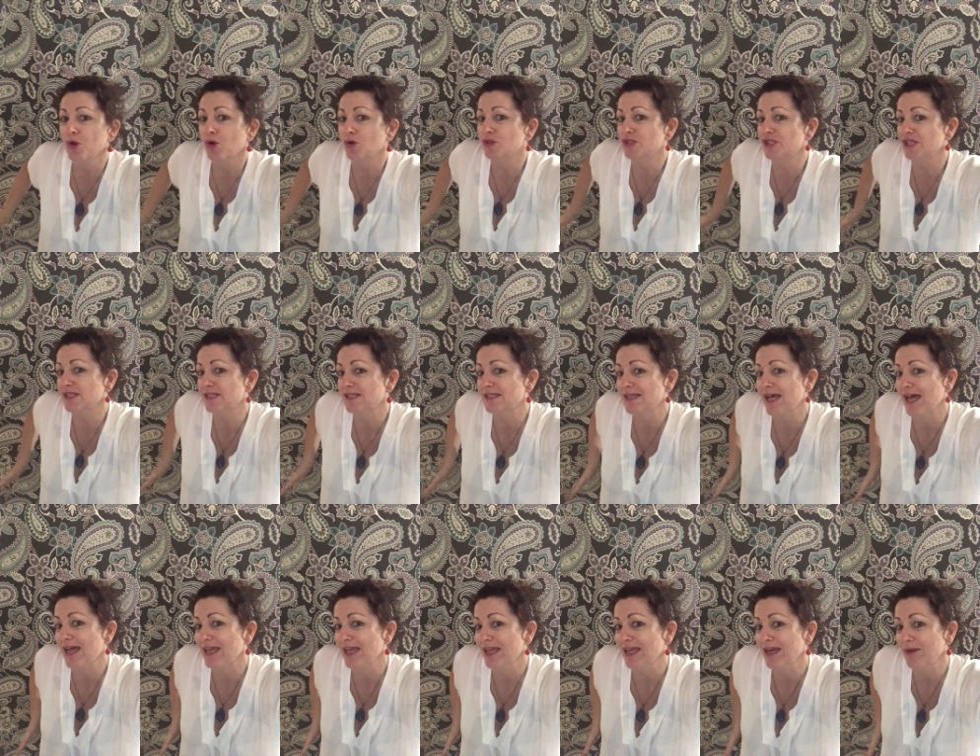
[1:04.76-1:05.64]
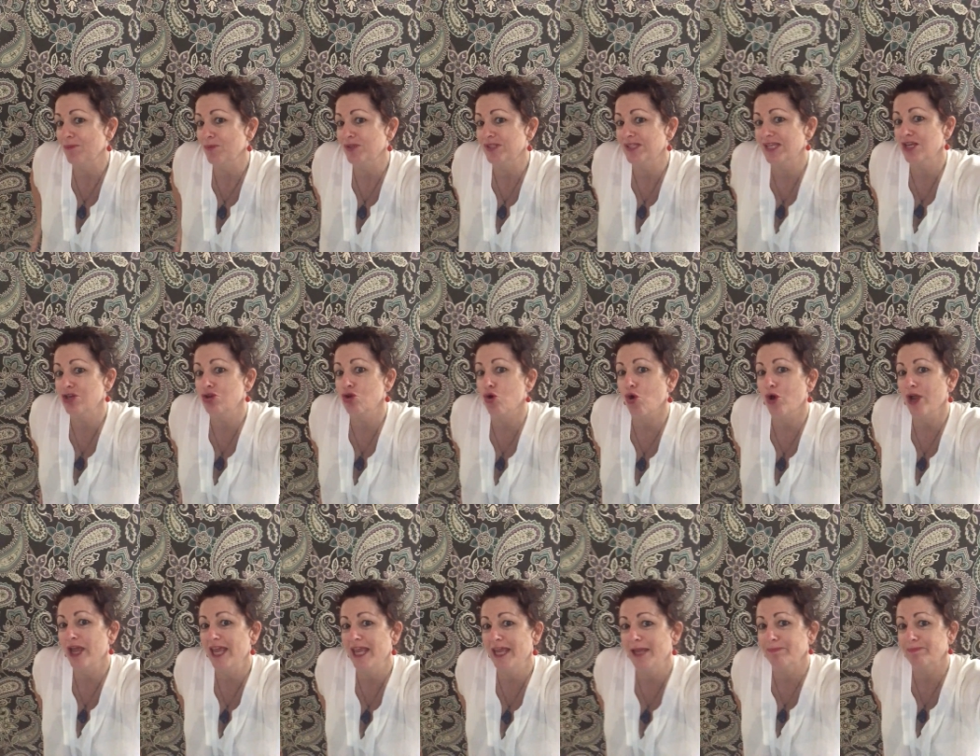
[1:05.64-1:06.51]
or just say it was in your
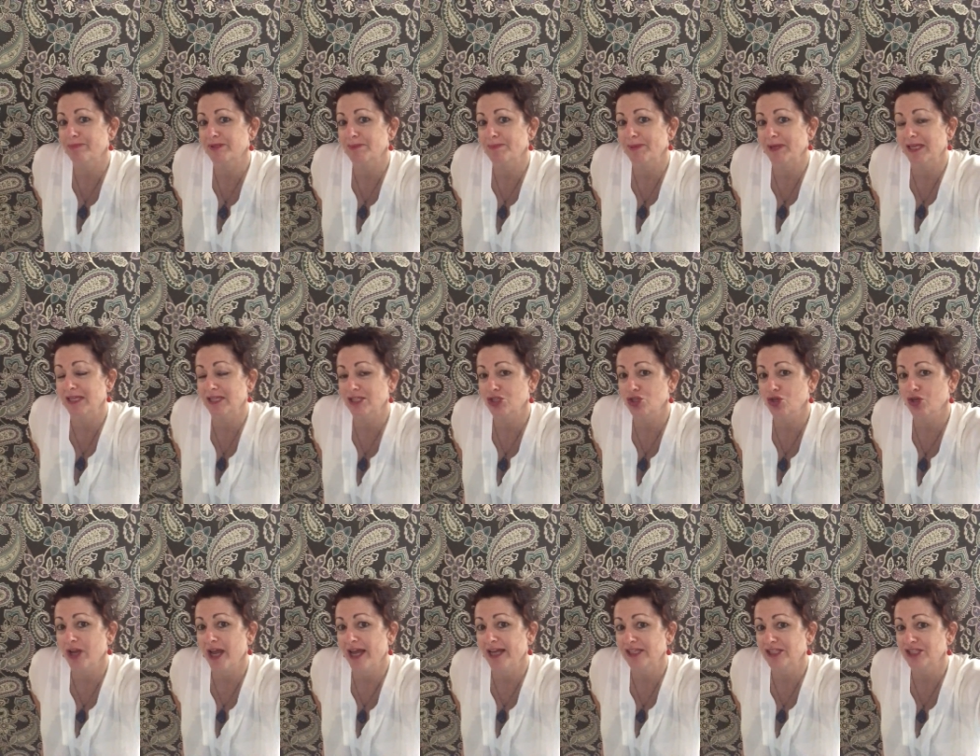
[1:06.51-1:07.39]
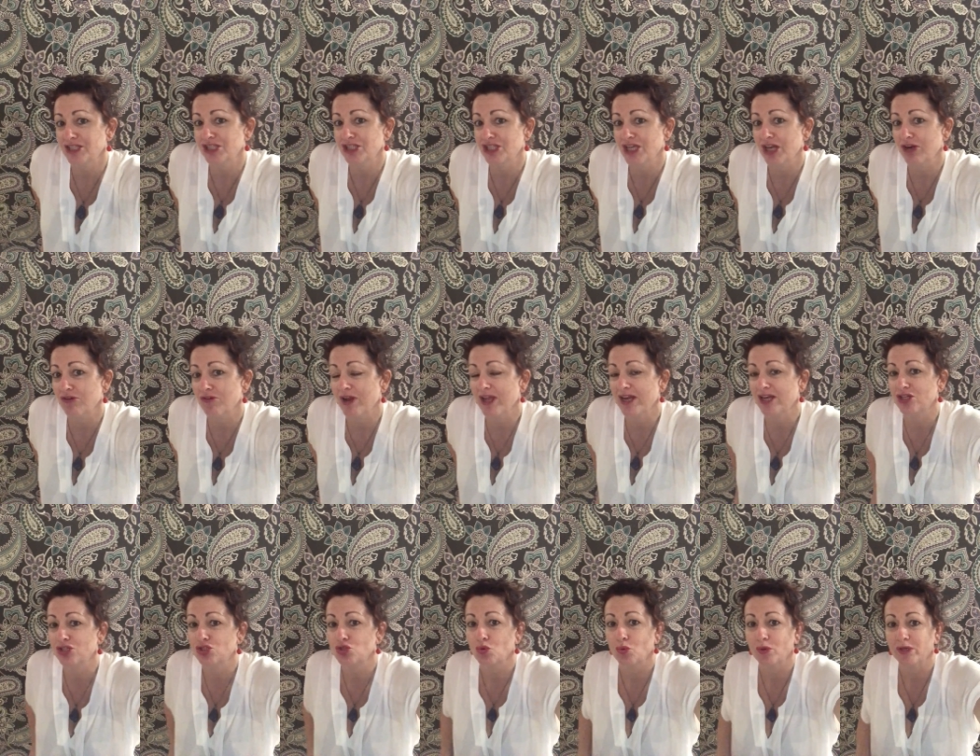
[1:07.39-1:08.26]
hips because you'd had
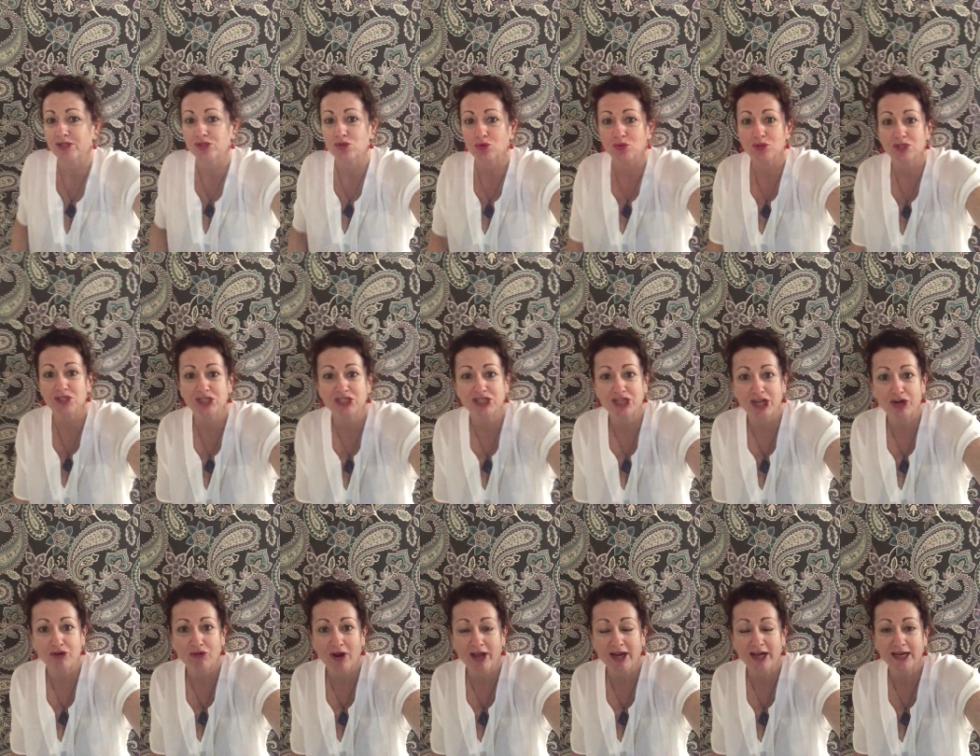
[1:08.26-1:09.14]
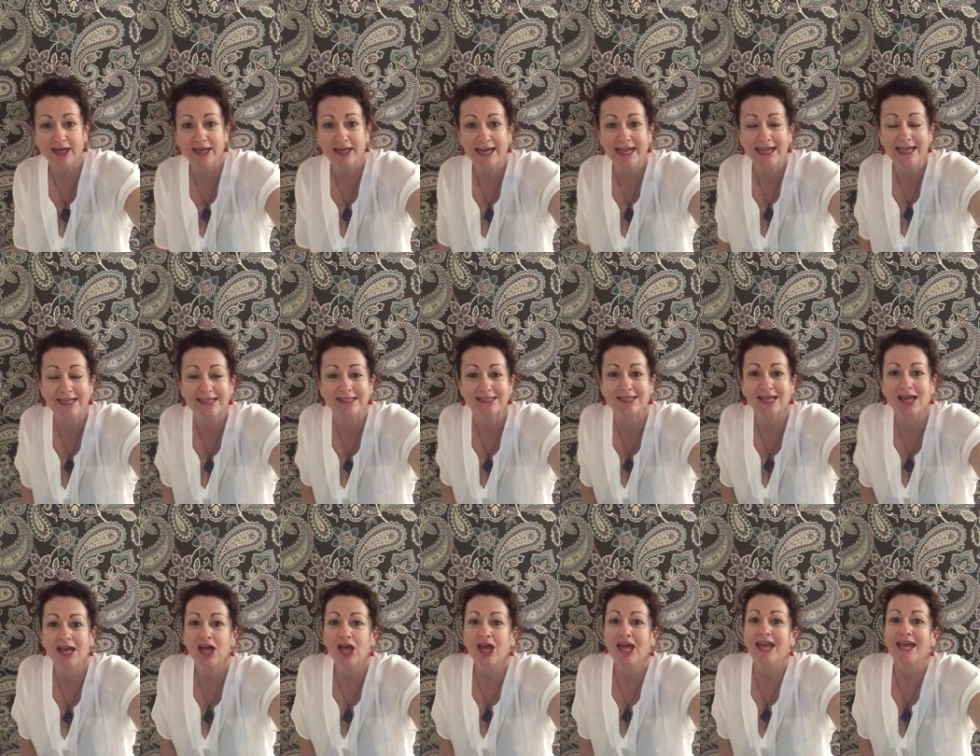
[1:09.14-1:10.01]
degenerated joints or degenerated knees.
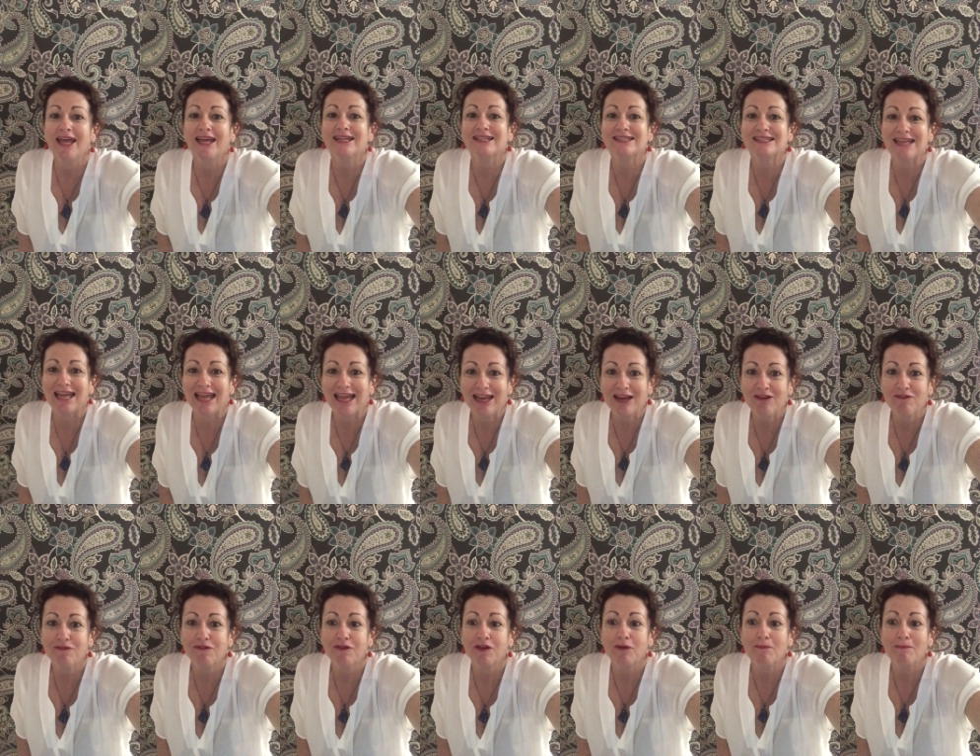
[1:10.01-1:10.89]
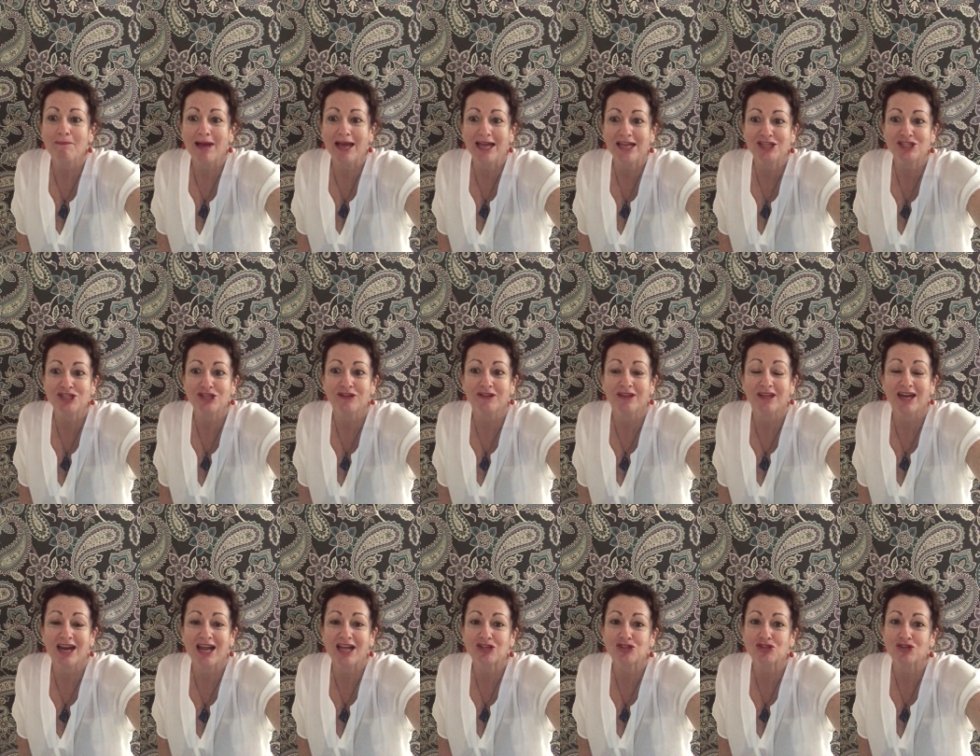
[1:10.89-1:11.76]
It's inflammation
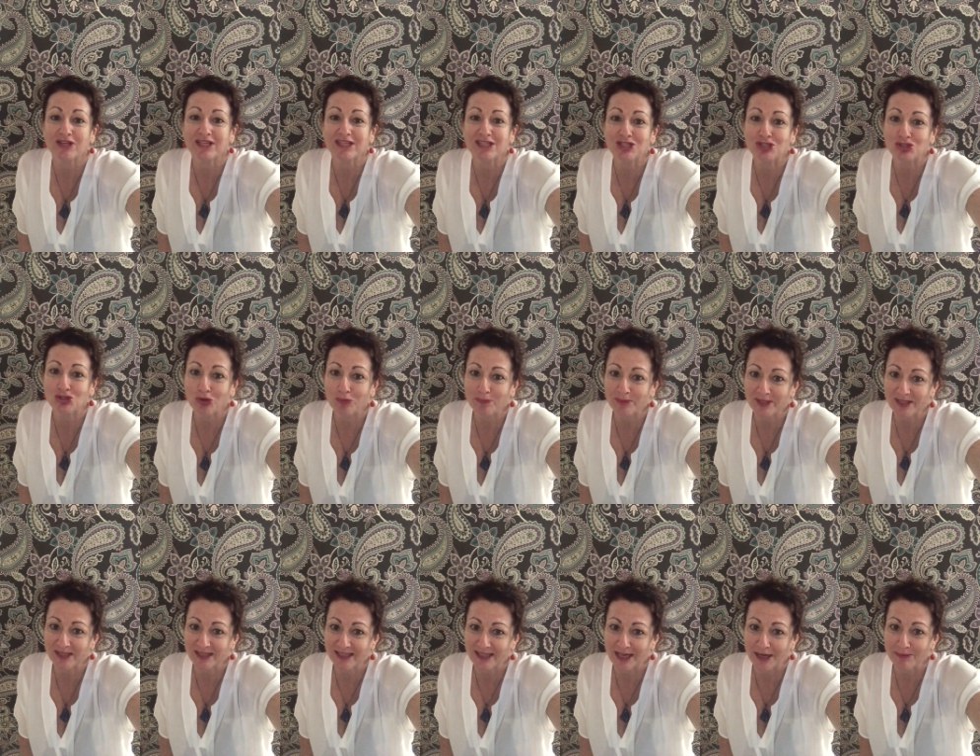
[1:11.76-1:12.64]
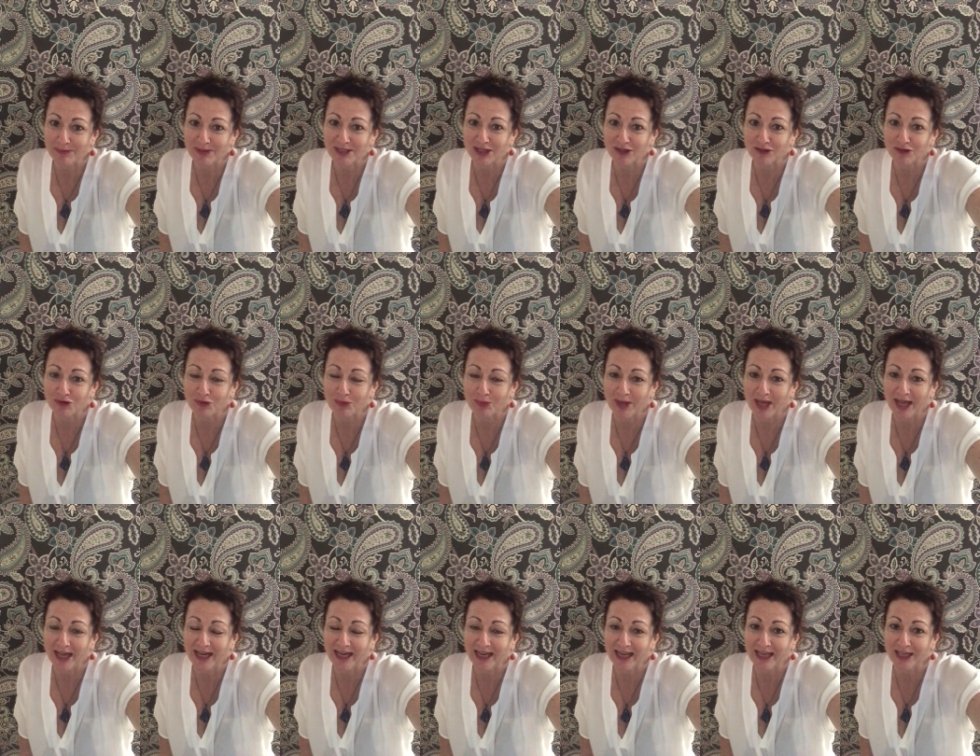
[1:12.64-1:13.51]
that actually stops the stem cells from
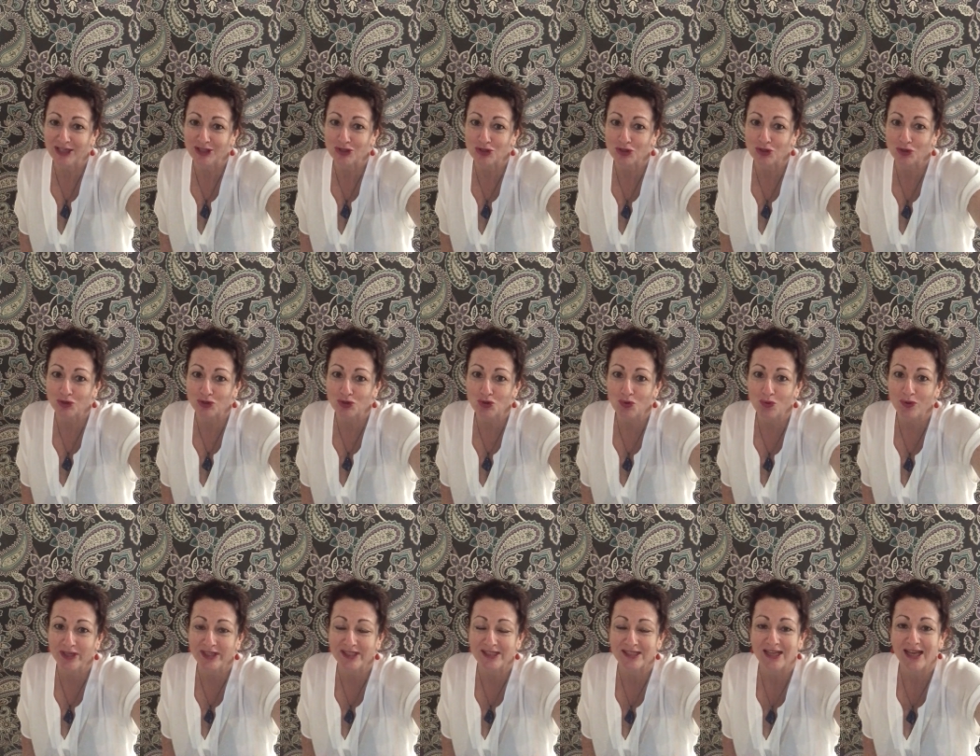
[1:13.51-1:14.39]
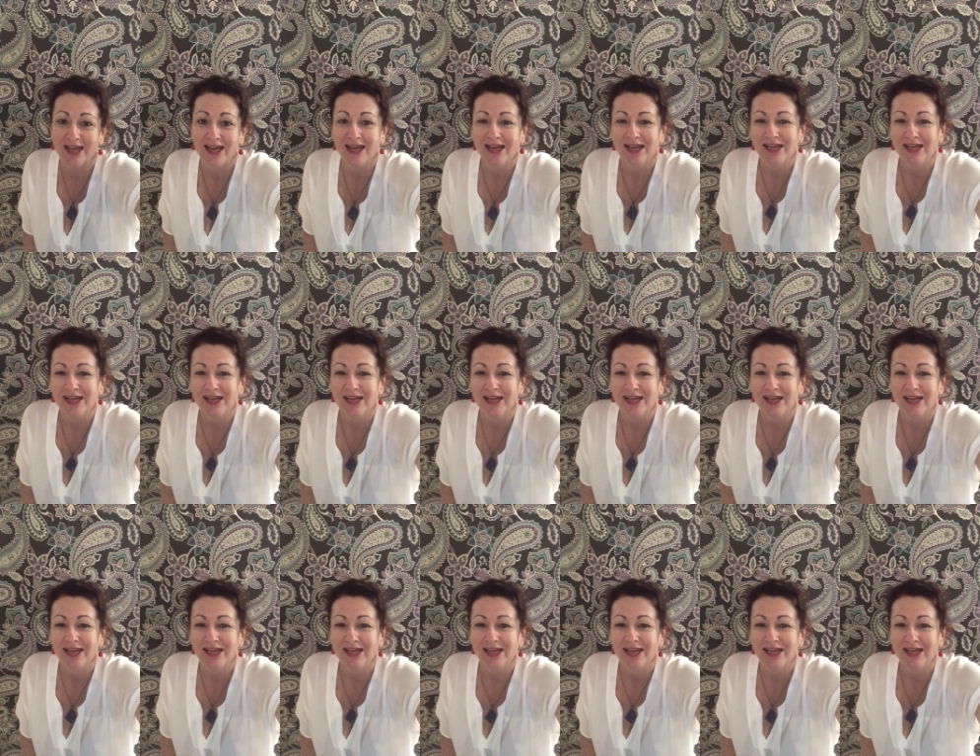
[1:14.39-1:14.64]
getting into your joints.